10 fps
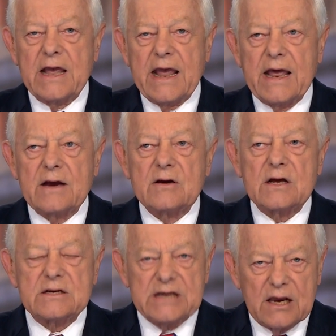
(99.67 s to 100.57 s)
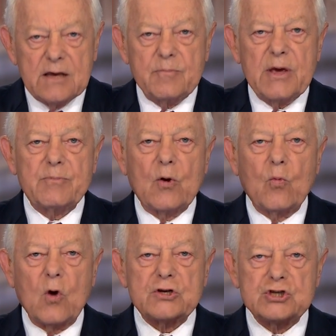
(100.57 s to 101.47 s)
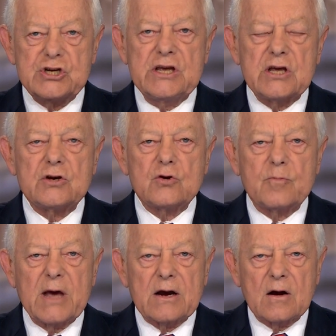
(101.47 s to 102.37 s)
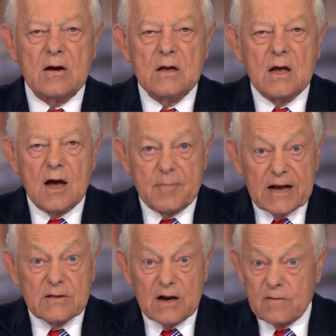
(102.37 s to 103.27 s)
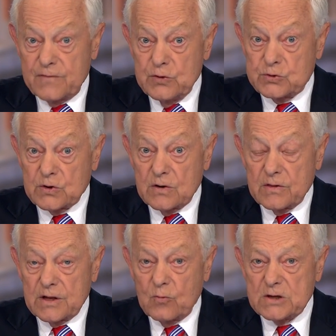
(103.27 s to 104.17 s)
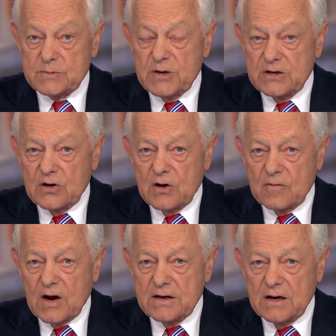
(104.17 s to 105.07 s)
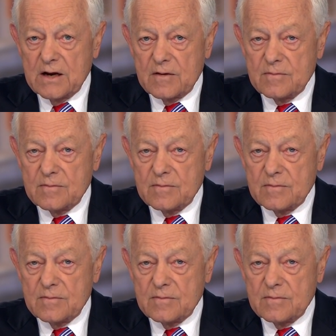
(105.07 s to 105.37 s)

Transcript: and telling people what she can do better about their future than what's being done right now.